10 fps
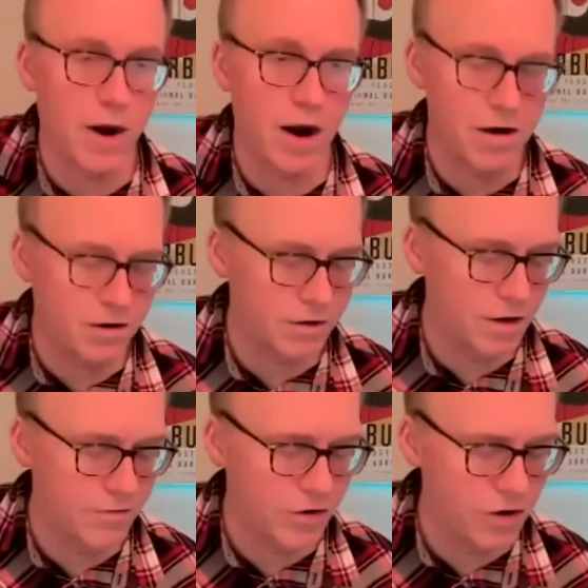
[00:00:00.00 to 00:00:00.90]
bar. You
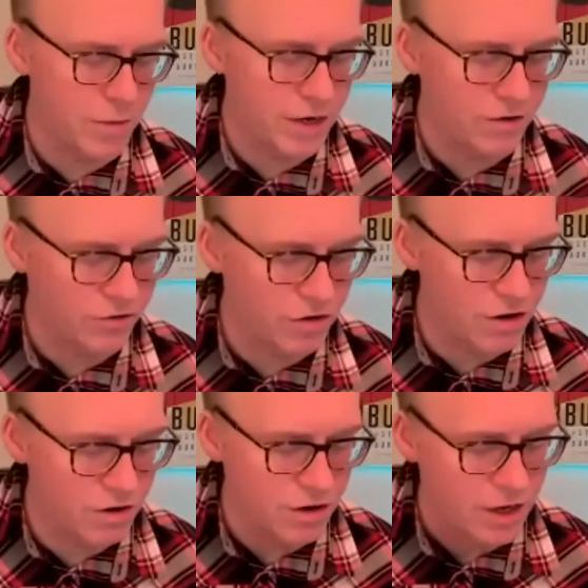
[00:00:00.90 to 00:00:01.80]
know what I mean? So
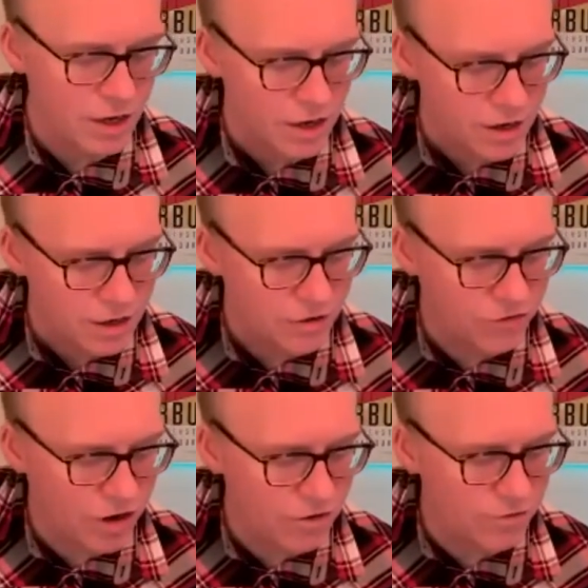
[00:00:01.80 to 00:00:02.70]
you're
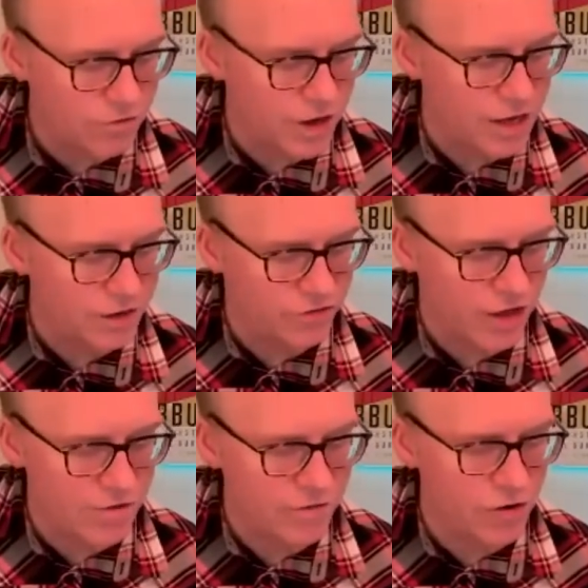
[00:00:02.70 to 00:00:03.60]
sort of
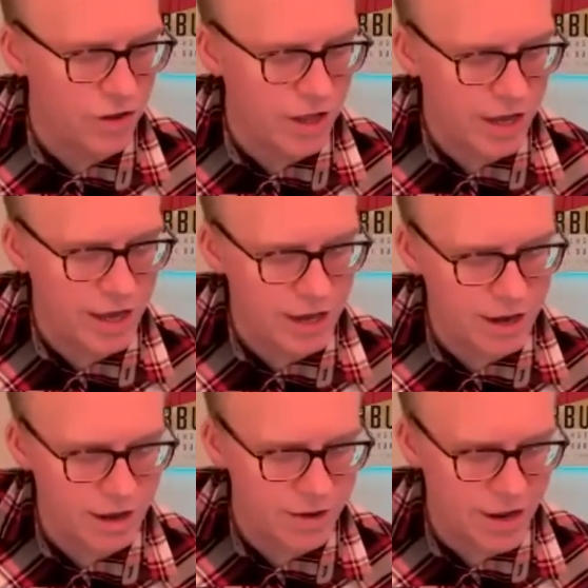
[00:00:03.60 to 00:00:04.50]
7 on the
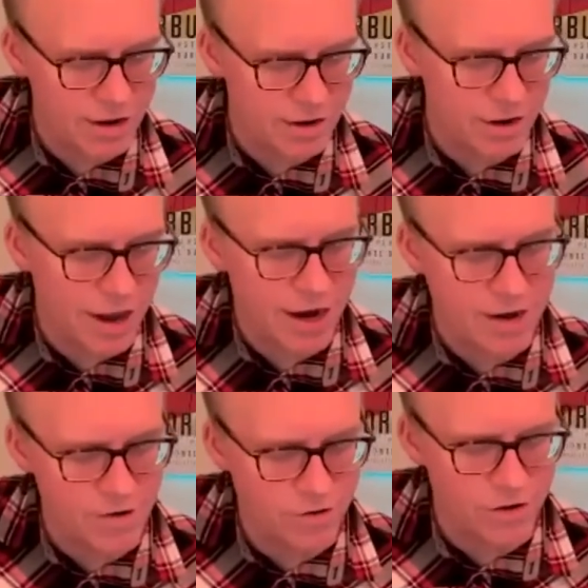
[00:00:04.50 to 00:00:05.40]
A and then
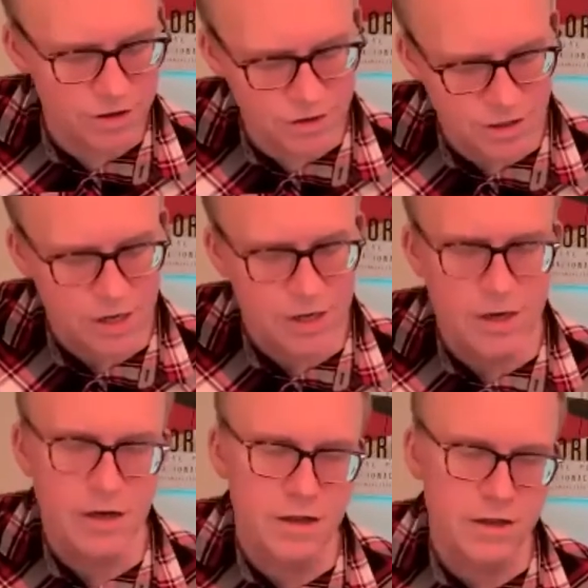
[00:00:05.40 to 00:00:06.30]
9 on
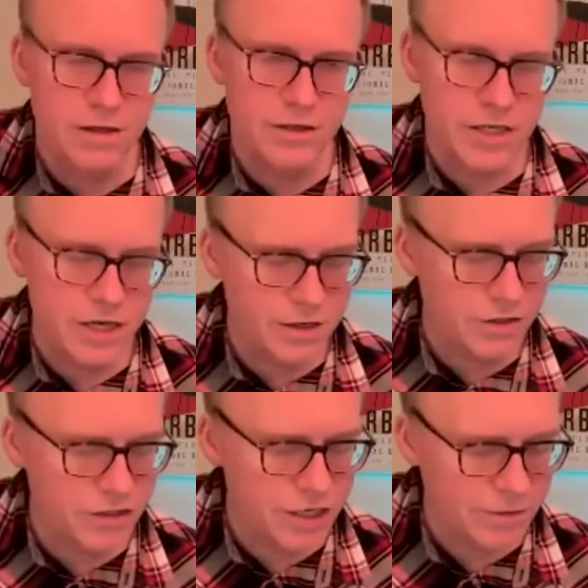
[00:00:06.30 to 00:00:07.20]
the D and the
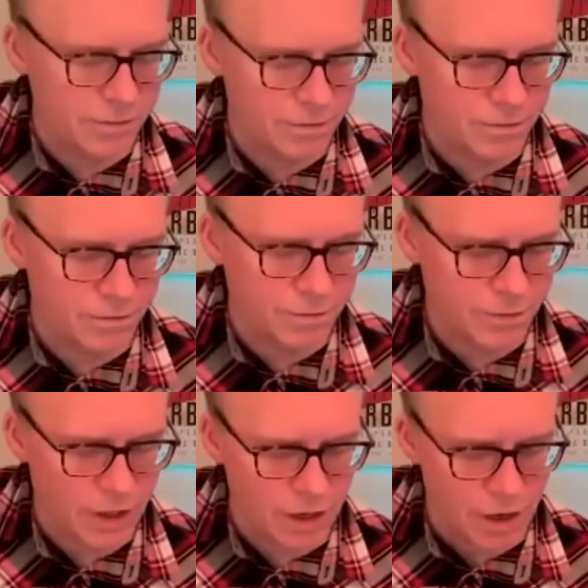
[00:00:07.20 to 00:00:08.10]
G.
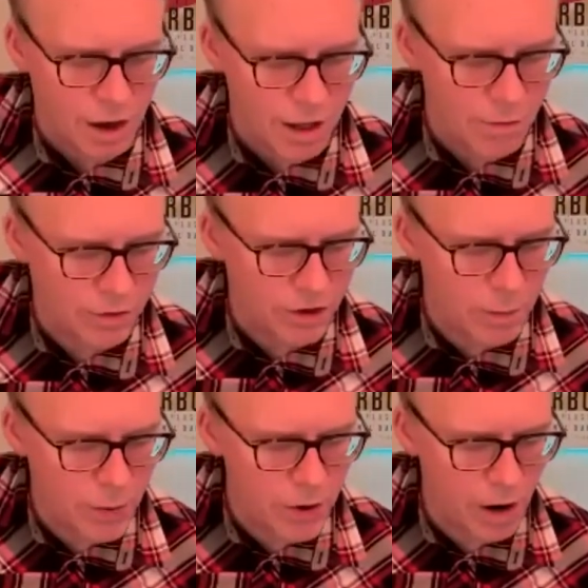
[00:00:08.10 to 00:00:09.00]
And then we're going
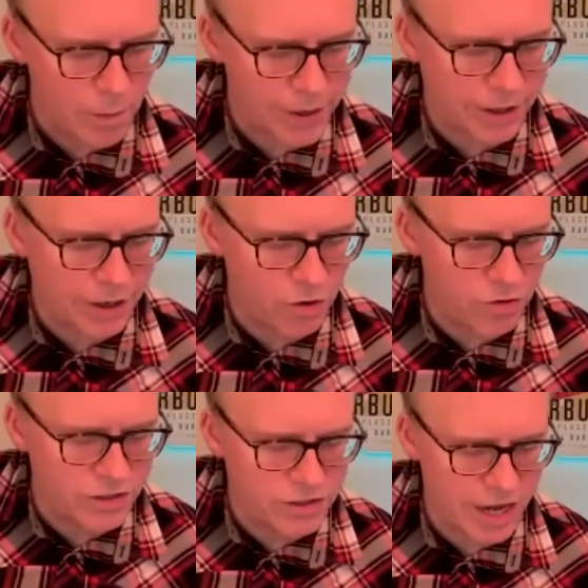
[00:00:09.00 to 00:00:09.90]
to put our pinky
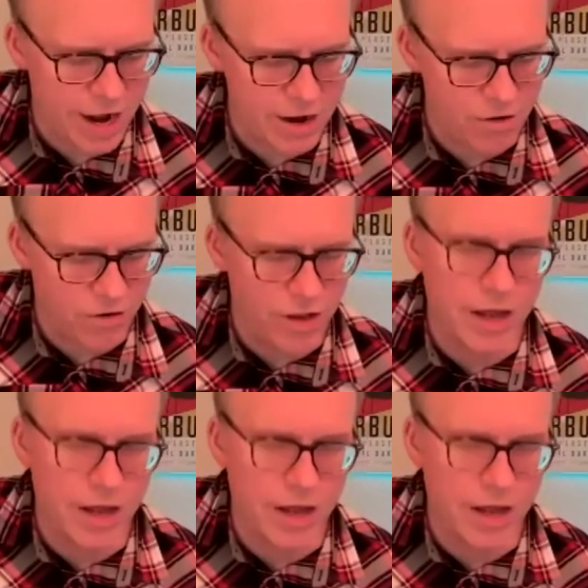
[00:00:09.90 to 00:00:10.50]
on to 10 on